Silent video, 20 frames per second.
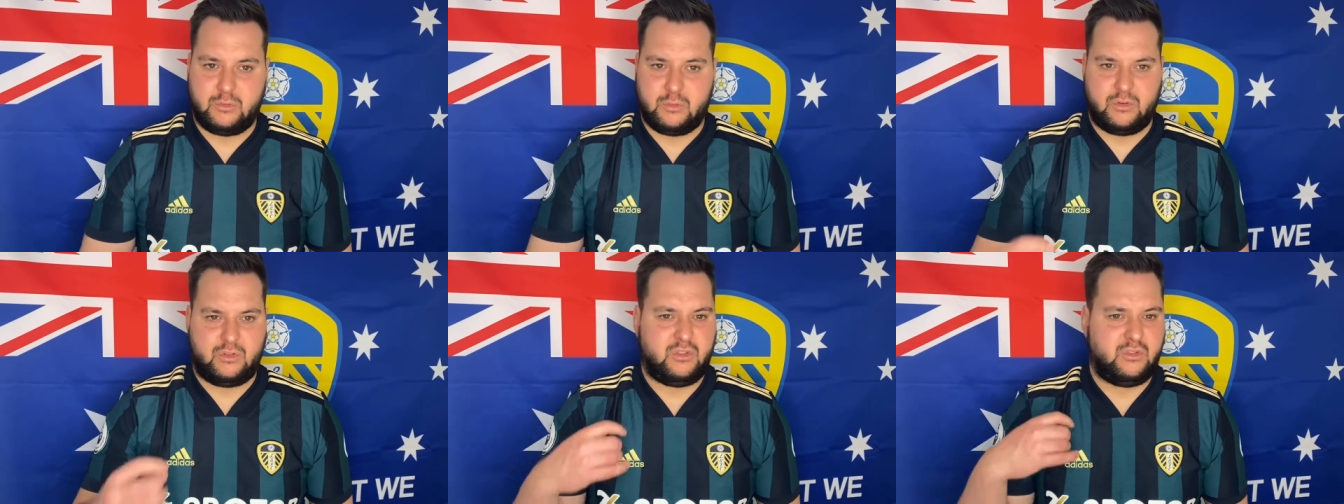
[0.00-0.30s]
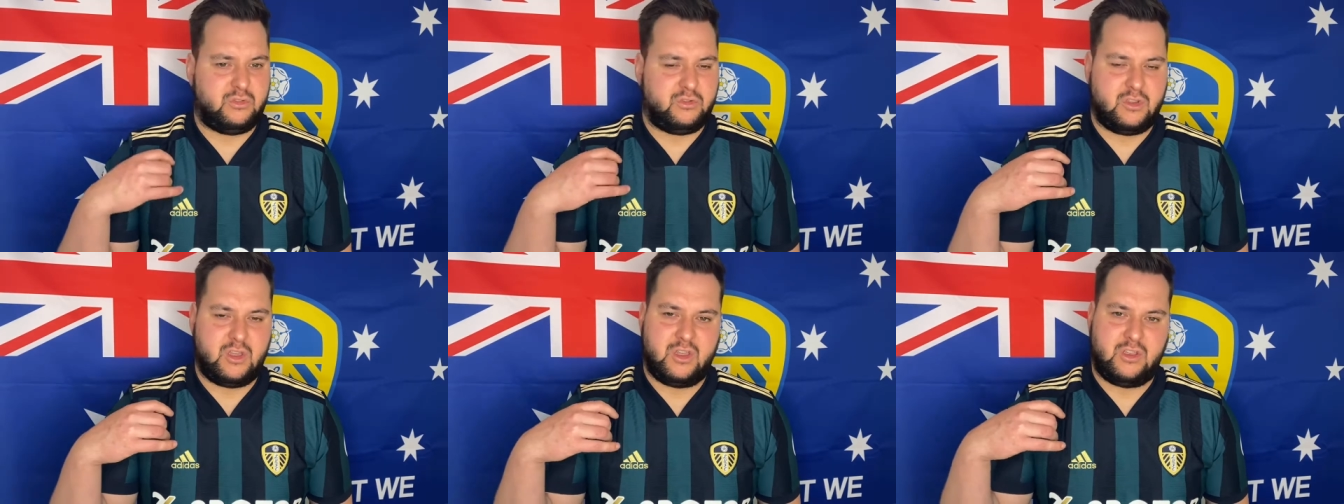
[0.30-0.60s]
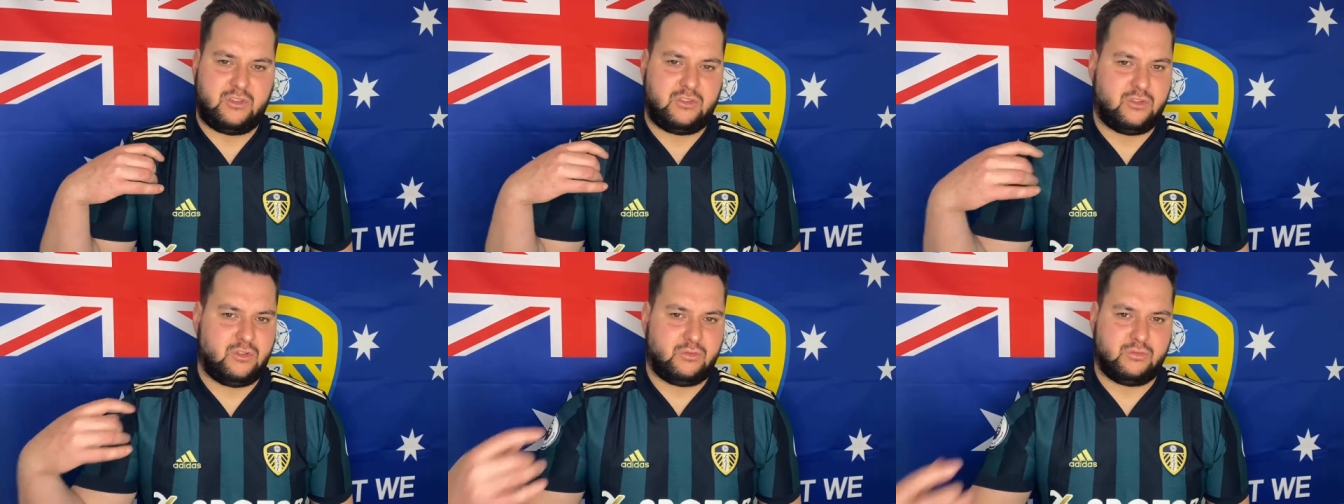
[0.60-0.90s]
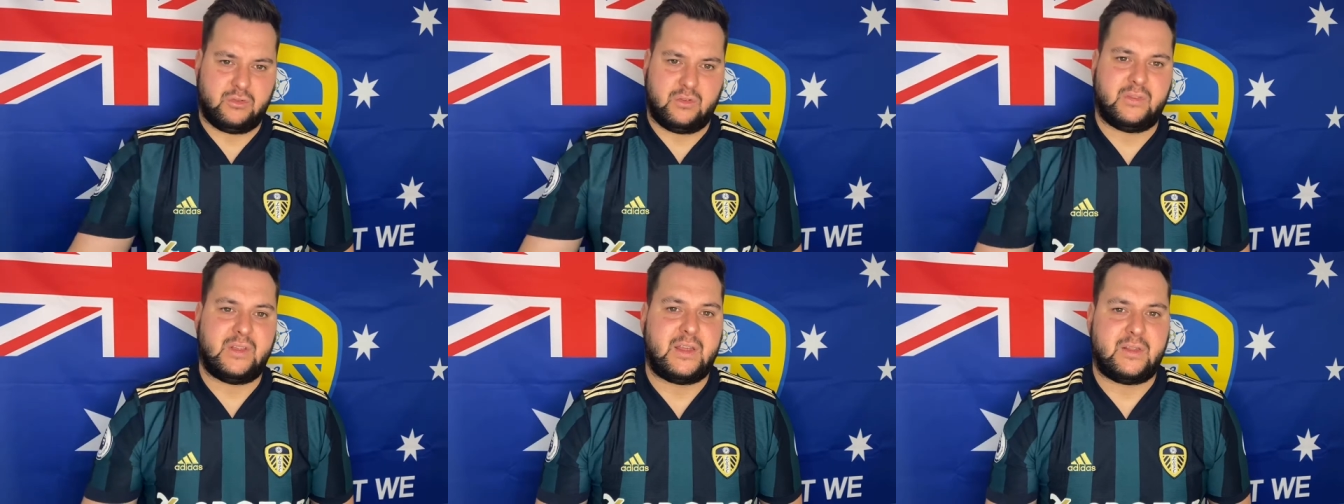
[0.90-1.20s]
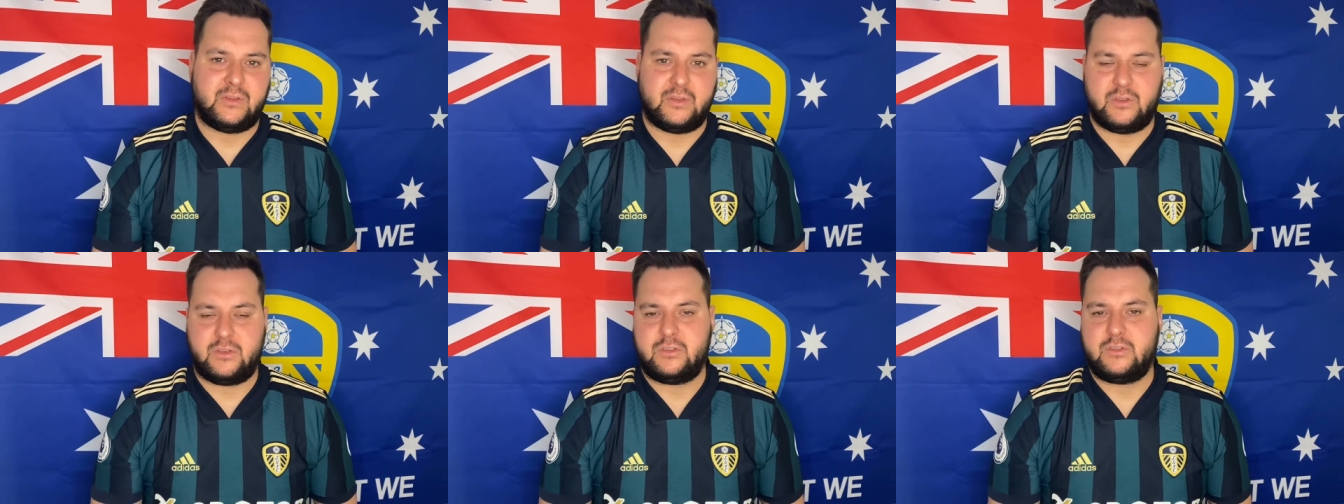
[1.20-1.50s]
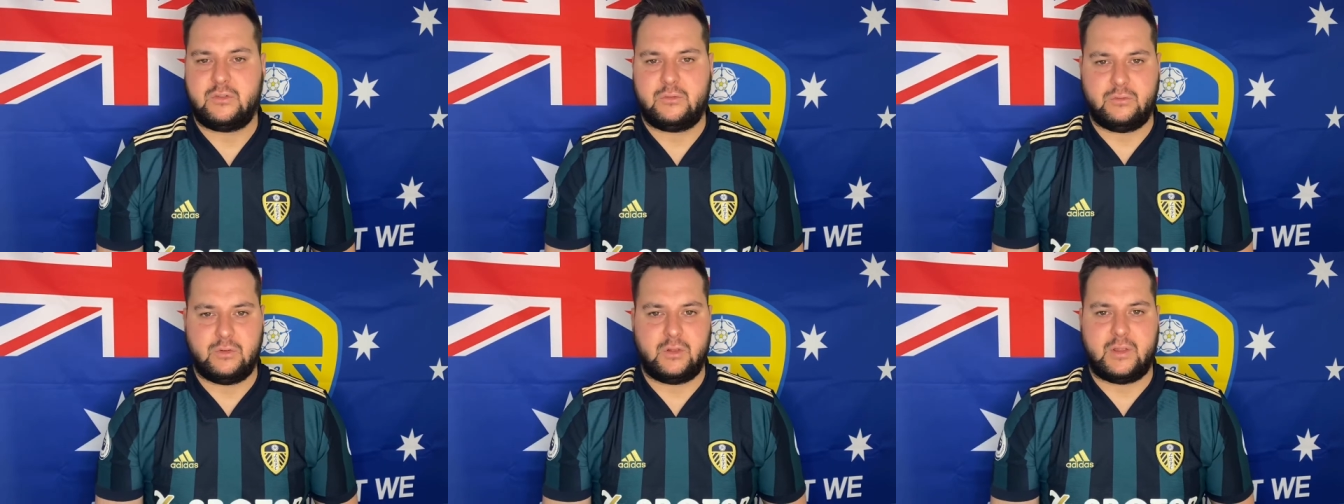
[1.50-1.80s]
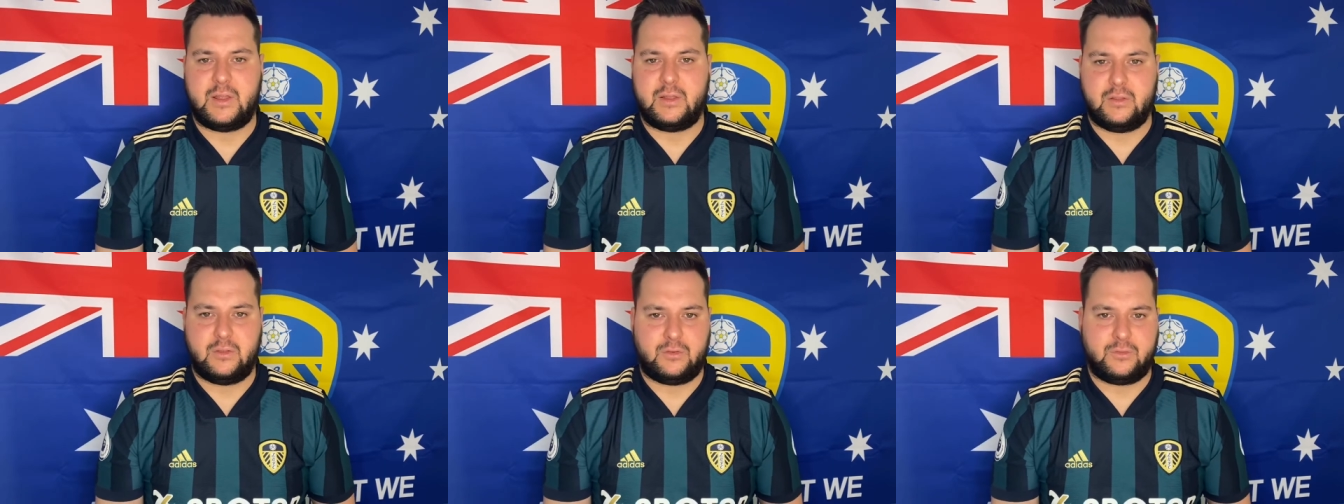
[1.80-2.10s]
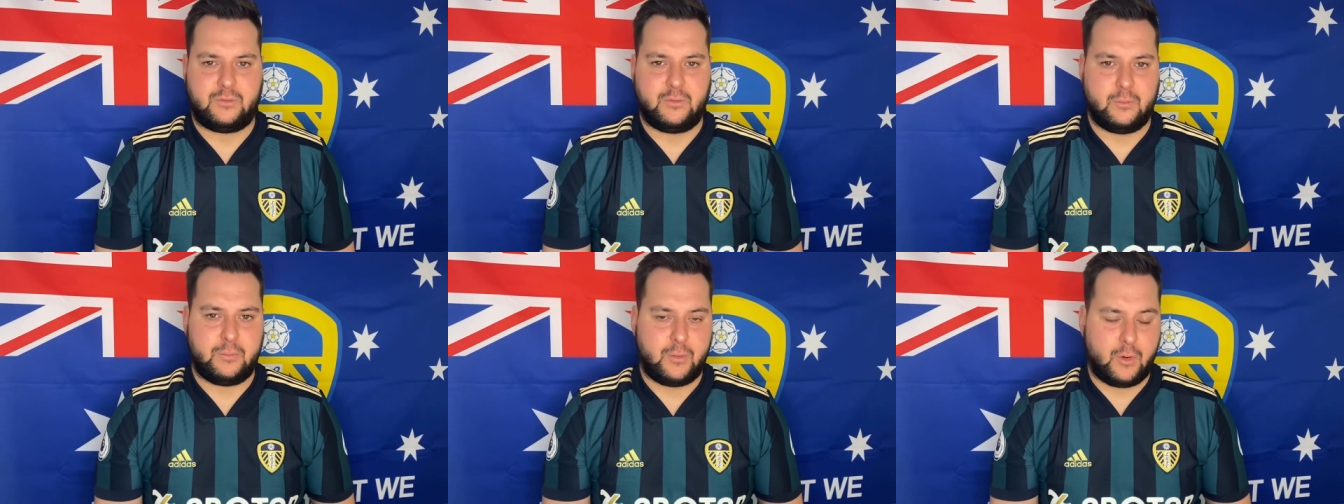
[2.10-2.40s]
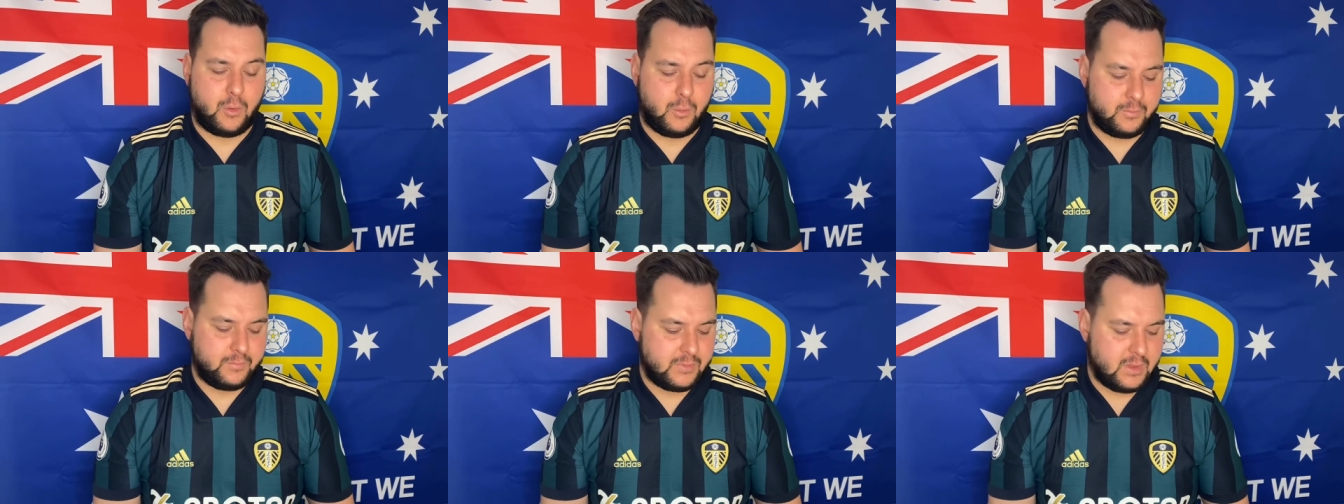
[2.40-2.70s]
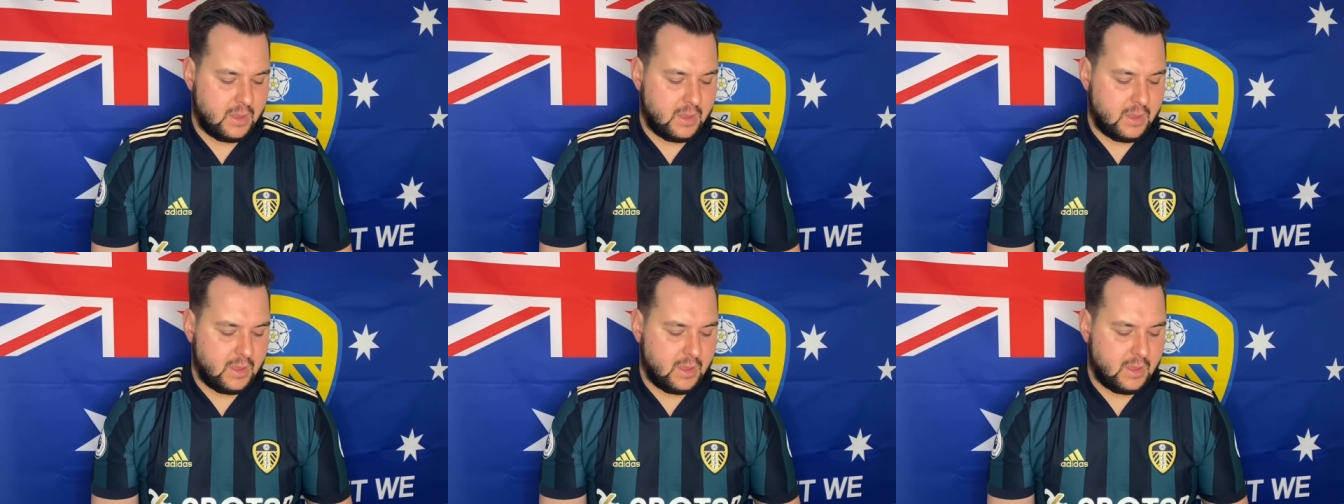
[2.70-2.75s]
which is just relentless football.